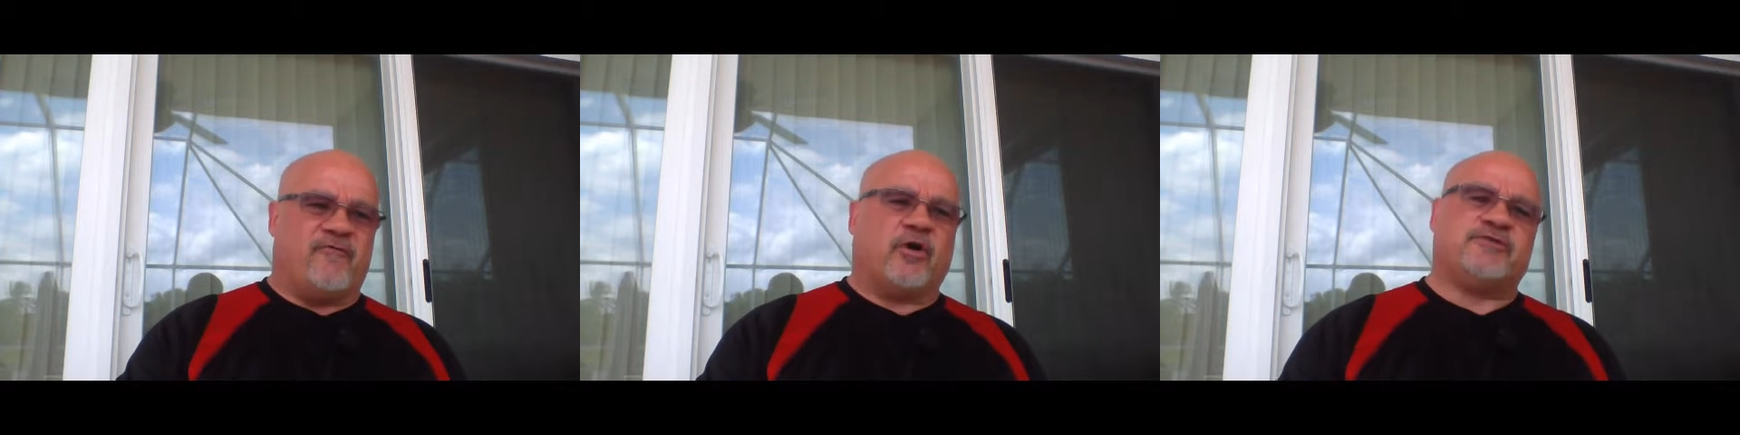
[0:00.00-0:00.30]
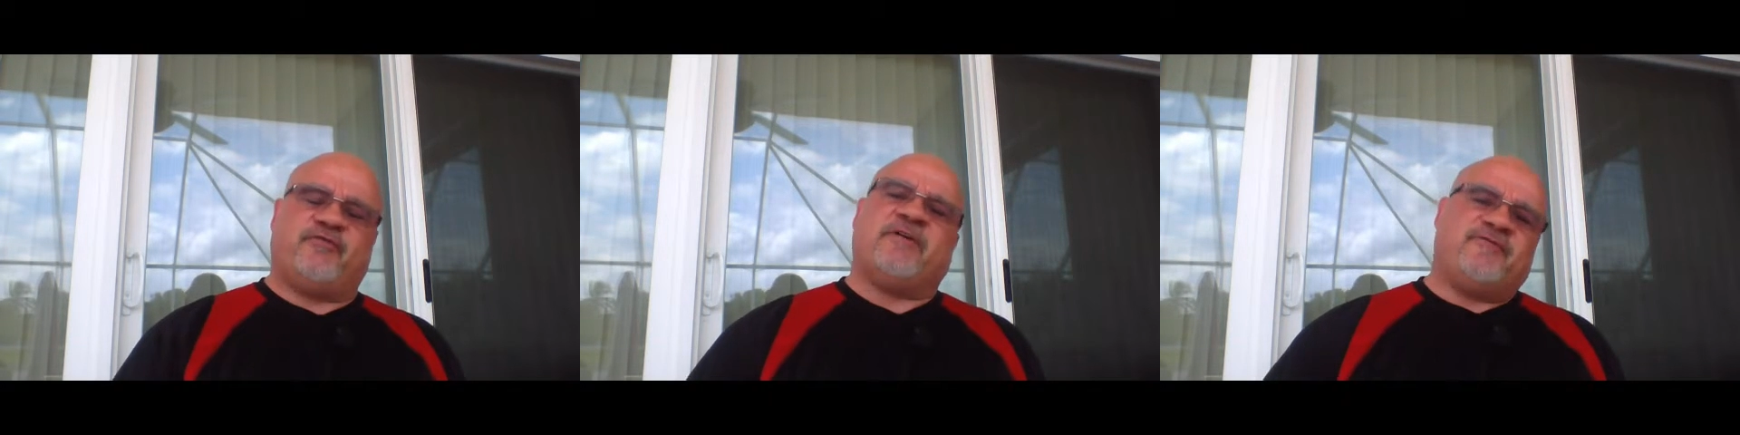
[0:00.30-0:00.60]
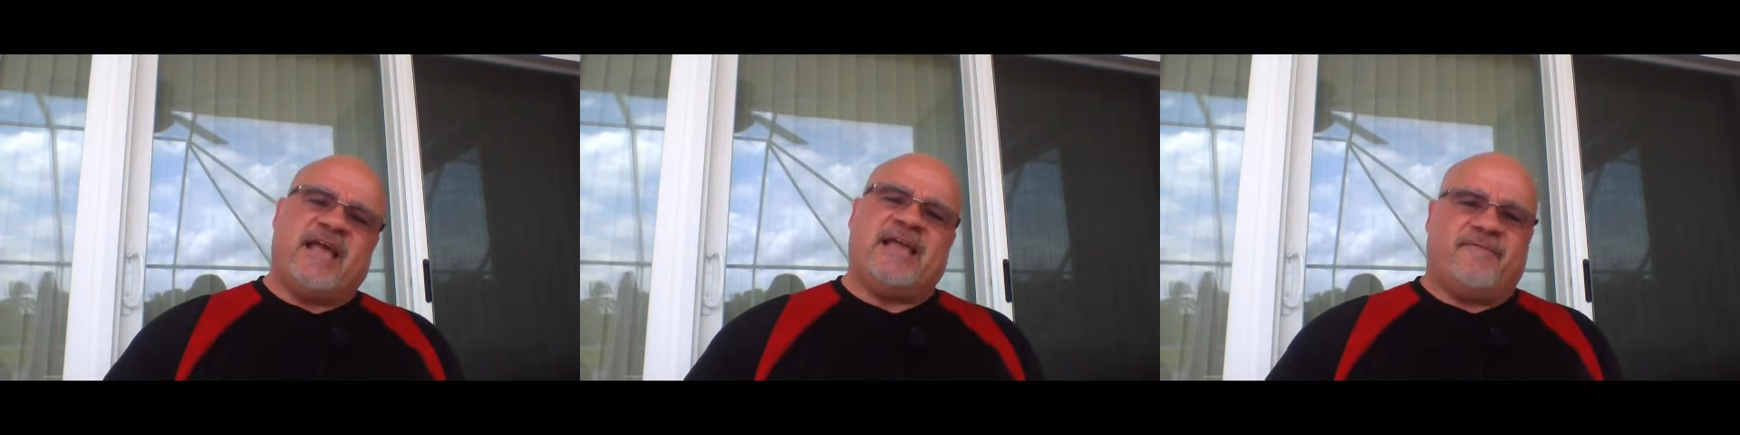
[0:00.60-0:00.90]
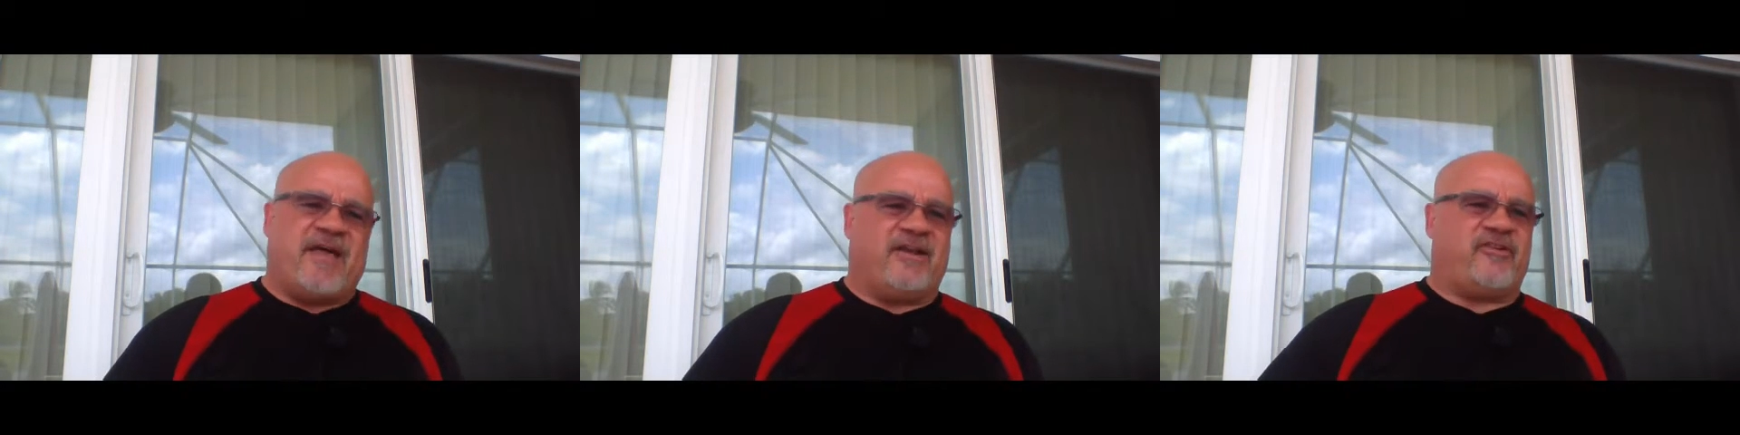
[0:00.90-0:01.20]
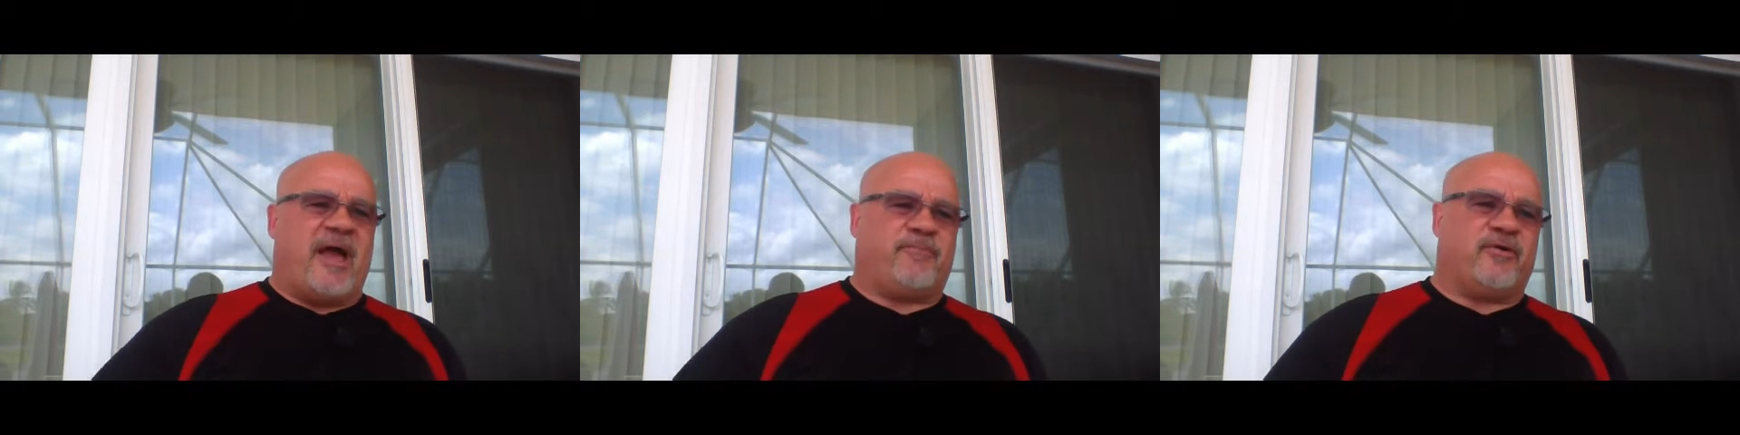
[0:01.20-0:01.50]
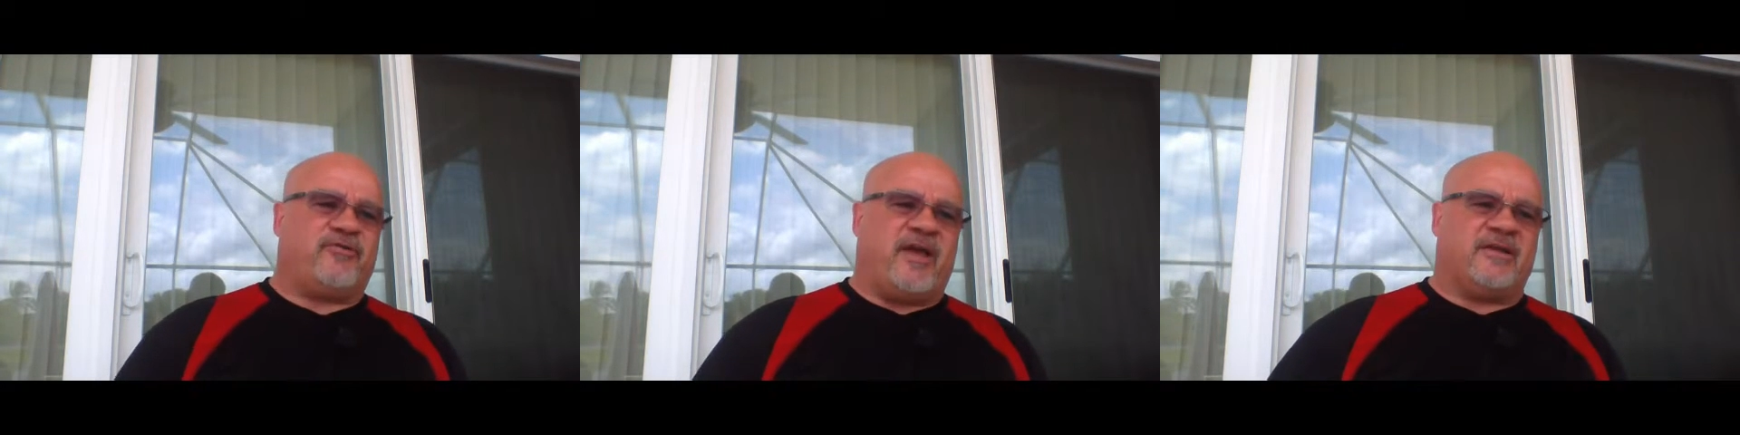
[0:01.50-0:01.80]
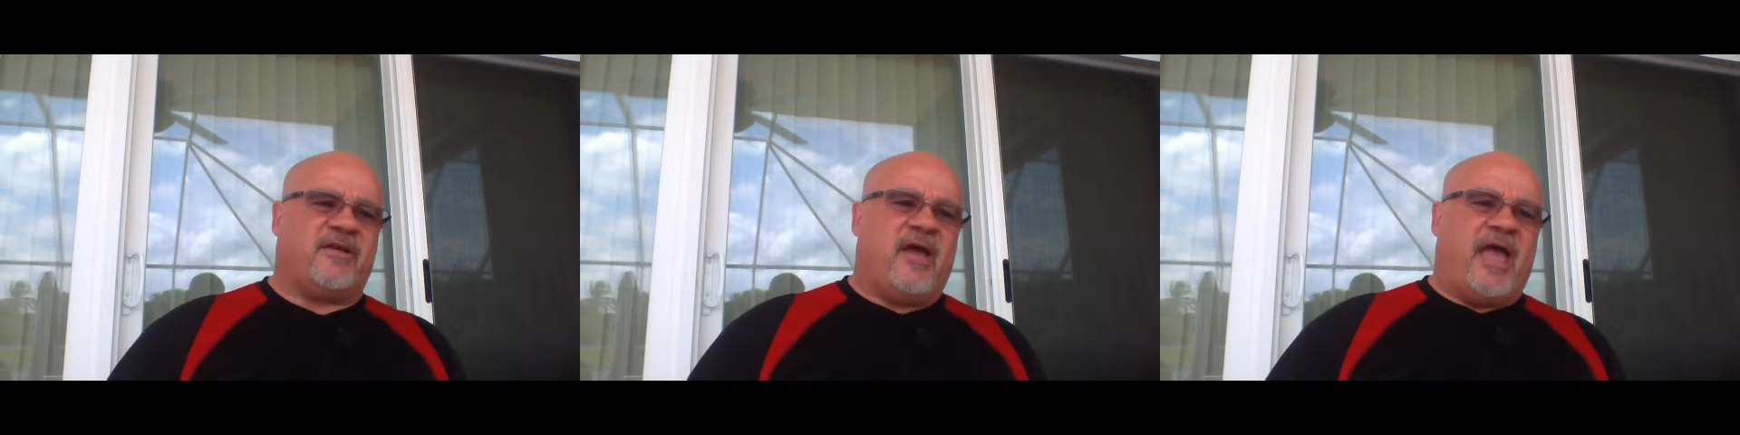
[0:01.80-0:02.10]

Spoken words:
Verse 15 of that chapter says,